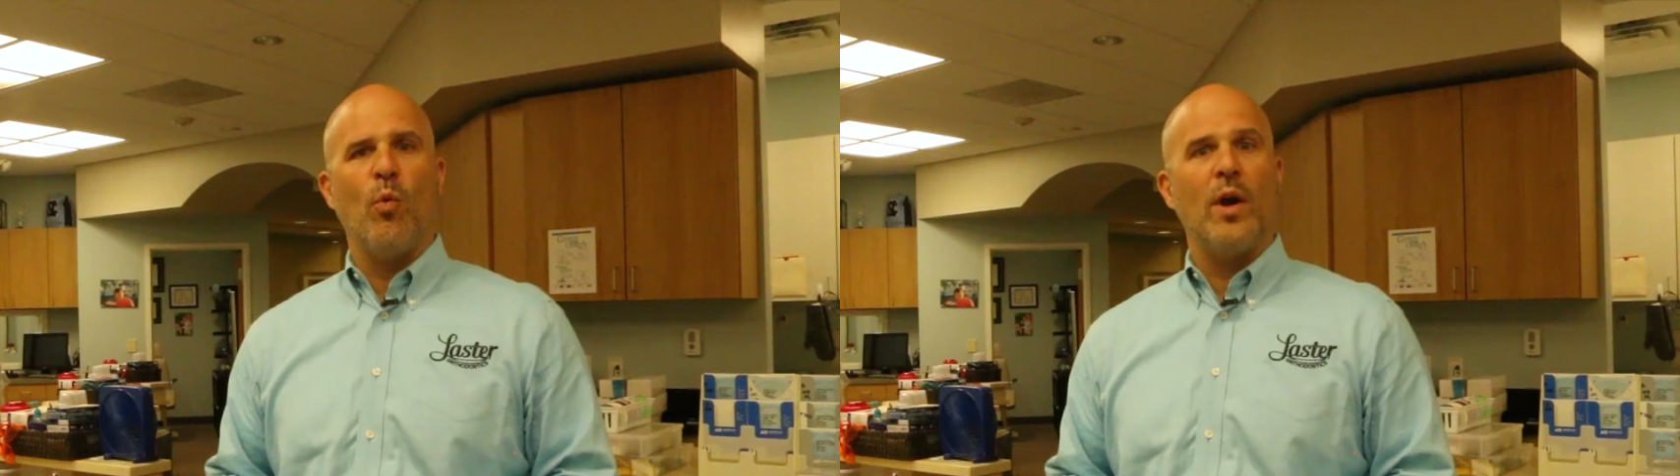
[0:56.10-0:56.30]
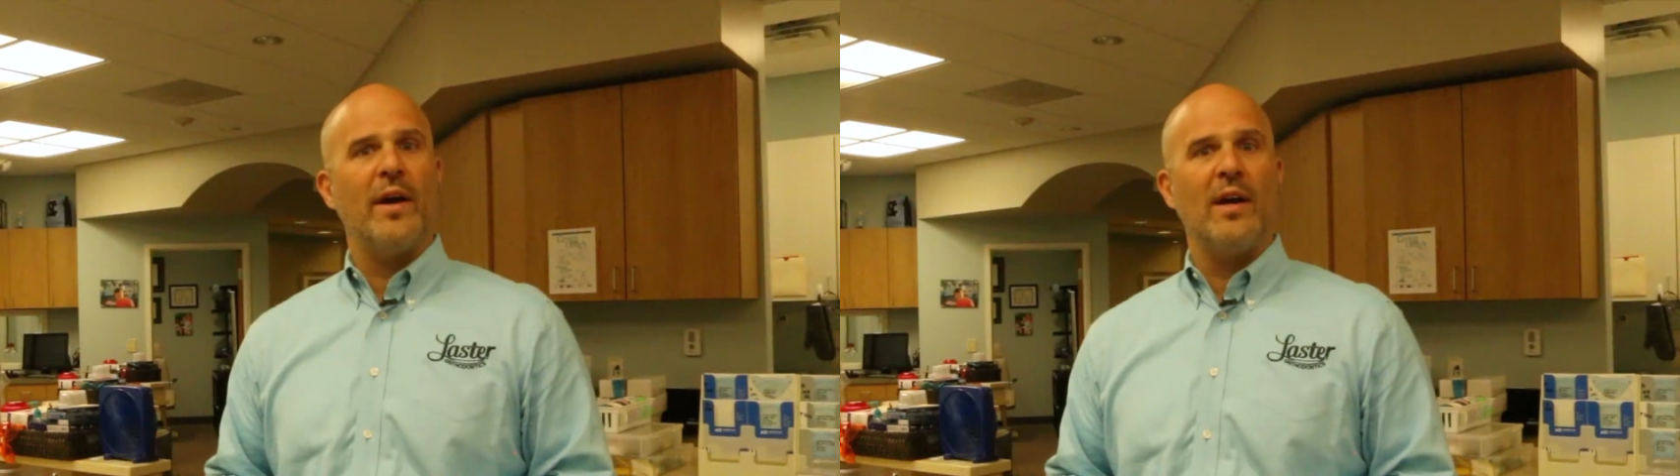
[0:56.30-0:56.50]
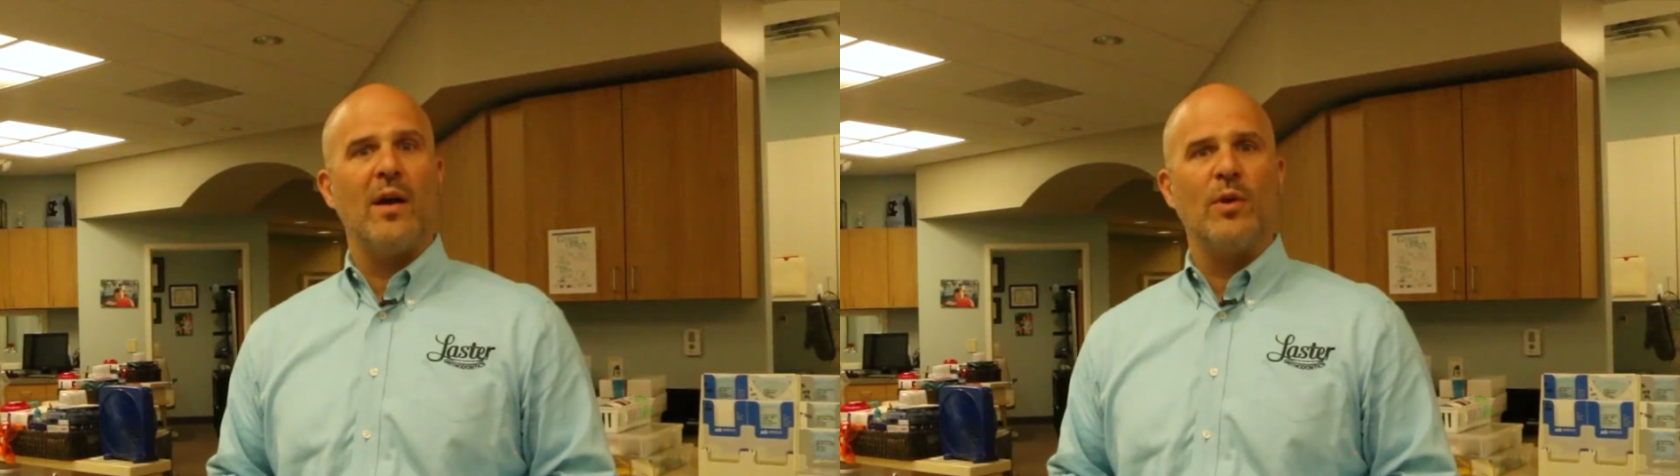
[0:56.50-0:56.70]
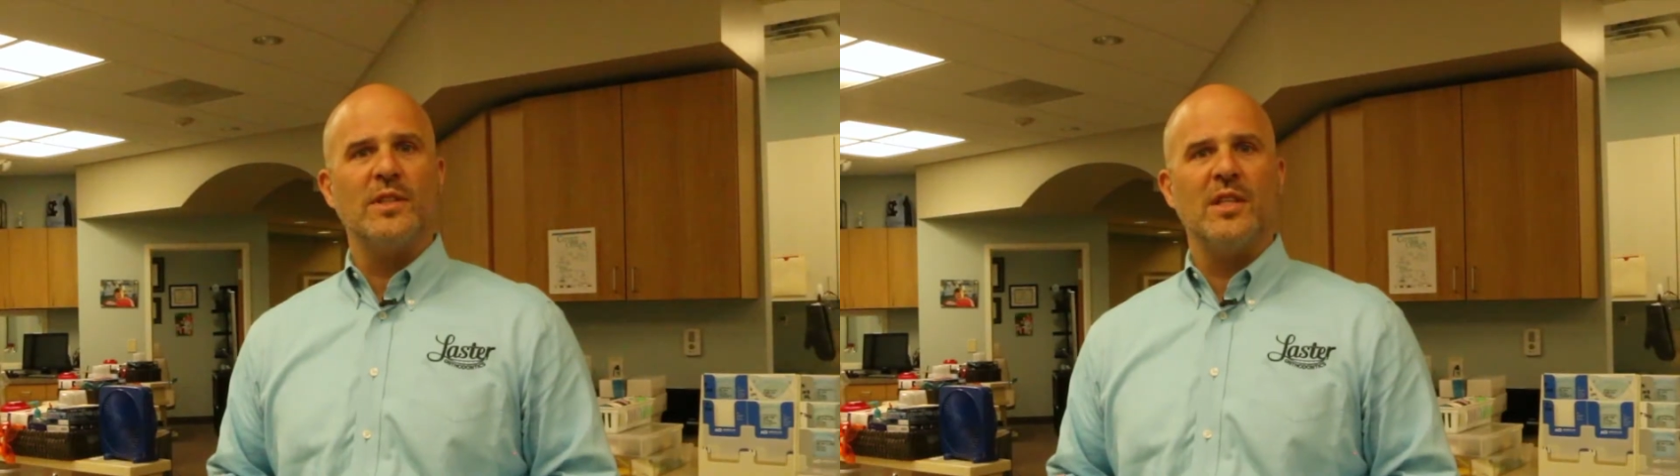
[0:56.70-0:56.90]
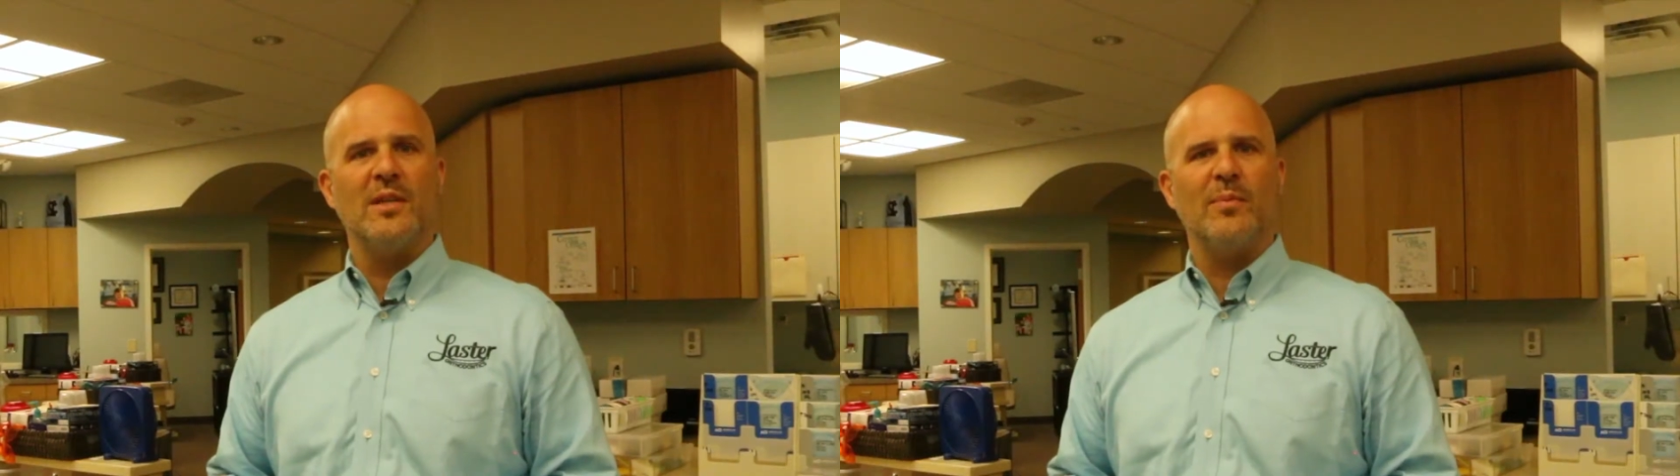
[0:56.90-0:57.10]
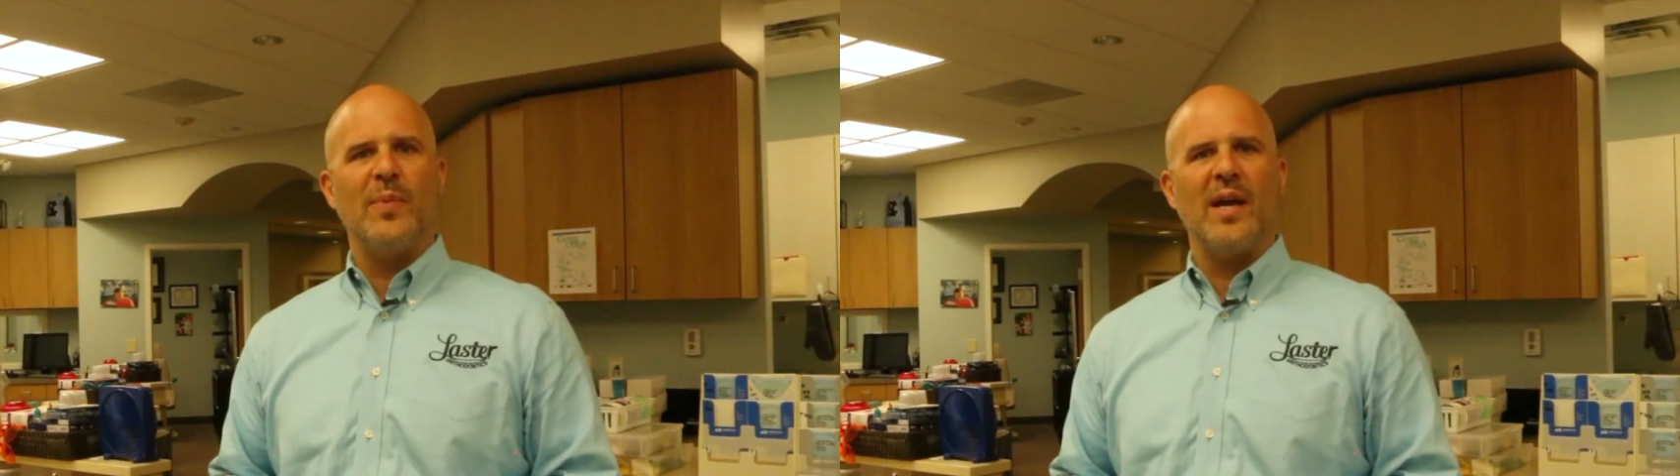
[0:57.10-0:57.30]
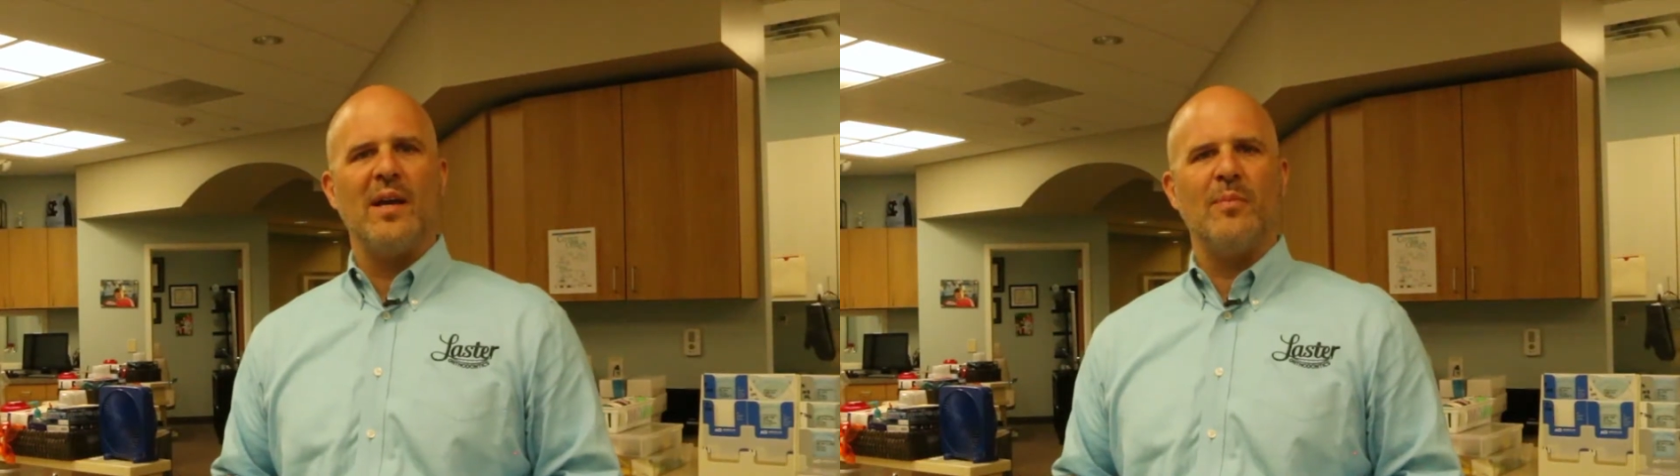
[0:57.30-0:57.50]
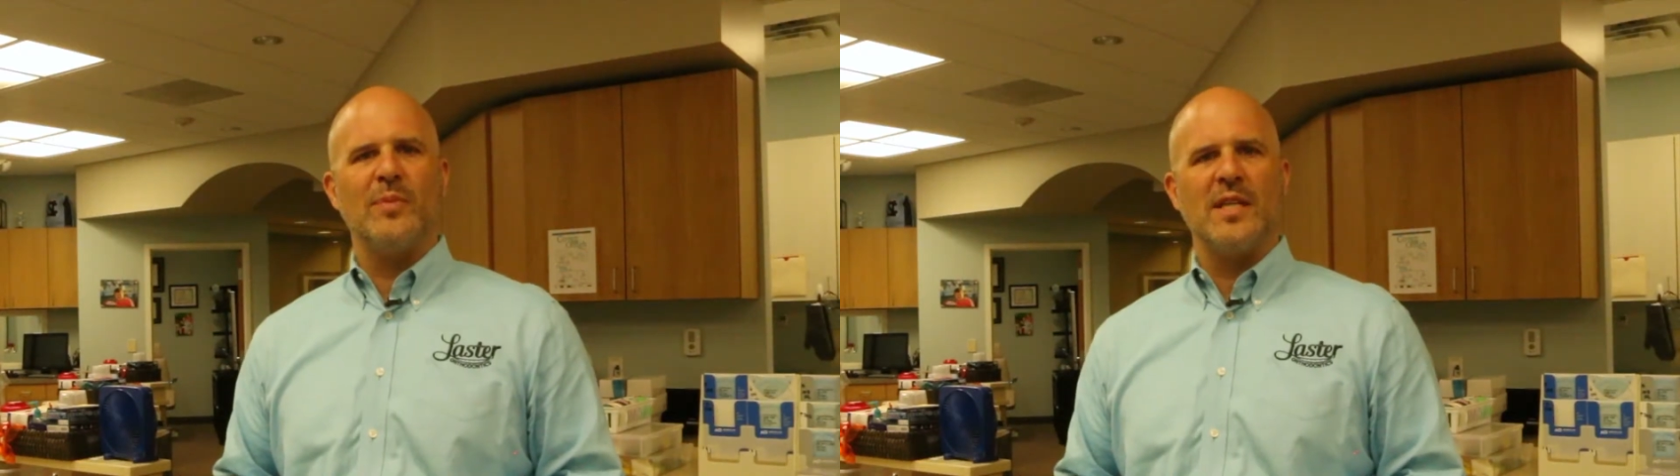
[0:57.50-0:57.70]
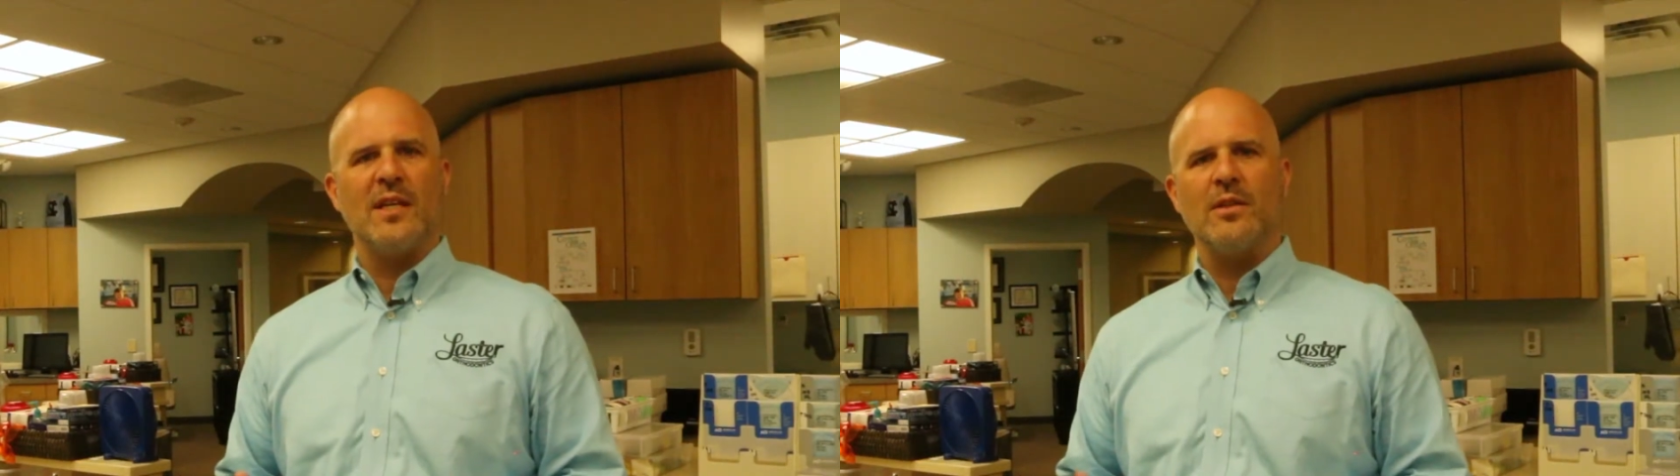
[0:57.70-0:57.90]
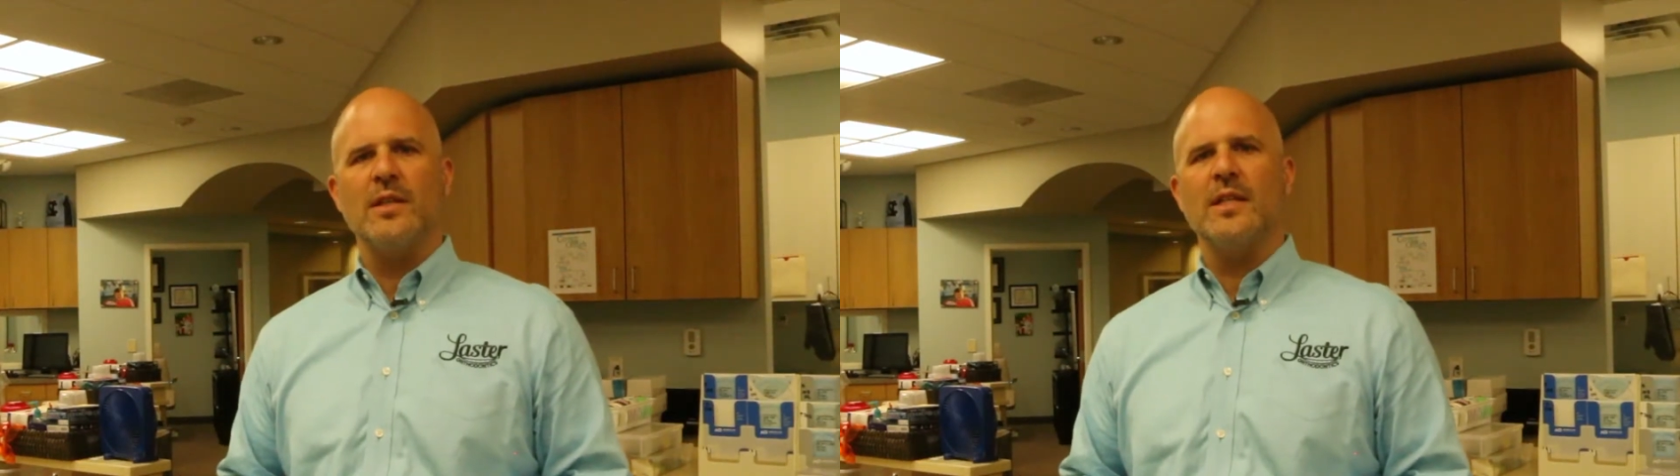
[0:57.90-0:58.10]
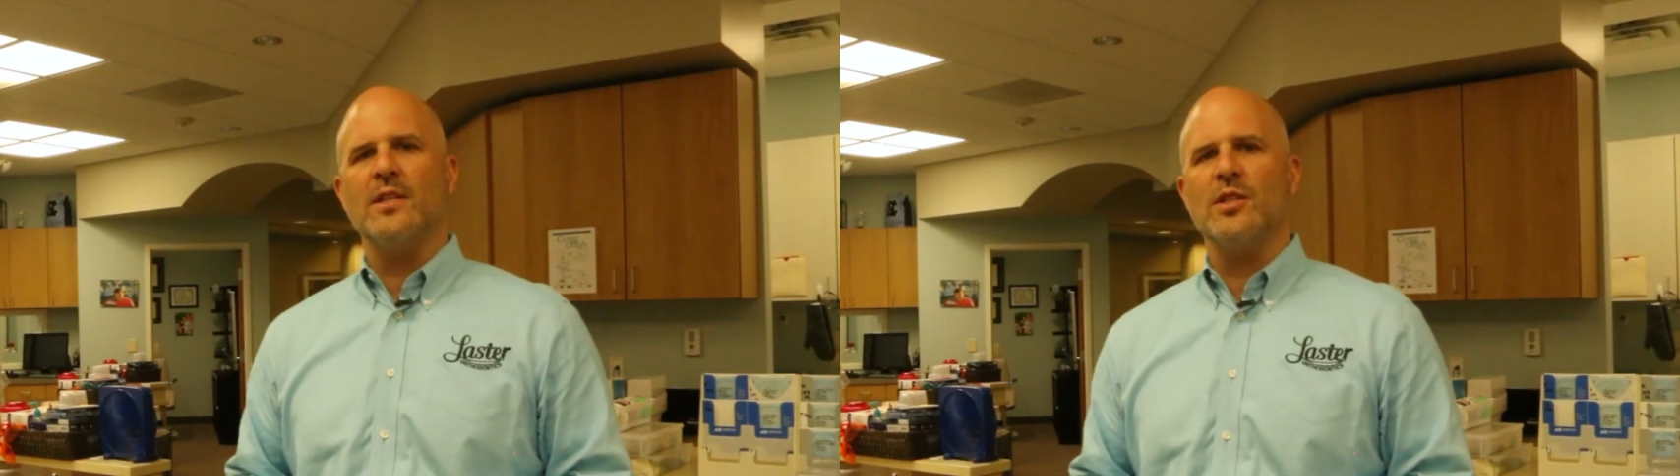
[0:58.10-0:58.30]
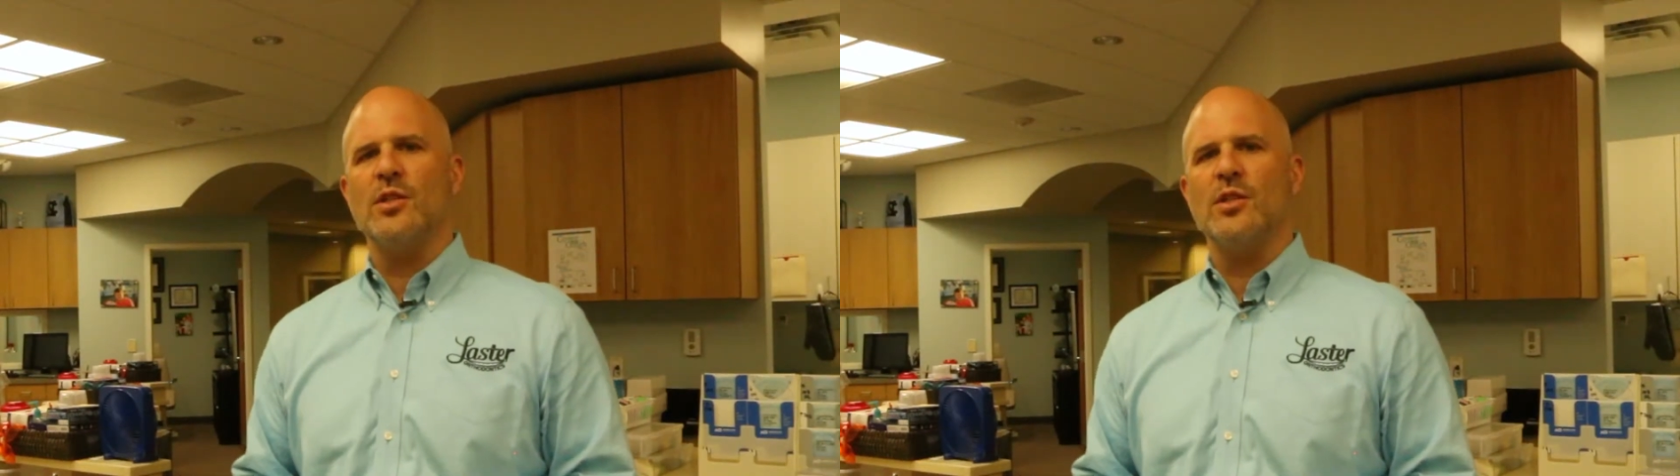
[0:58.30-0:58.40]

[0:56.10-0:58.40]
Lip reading: One area I want you to pay particular attention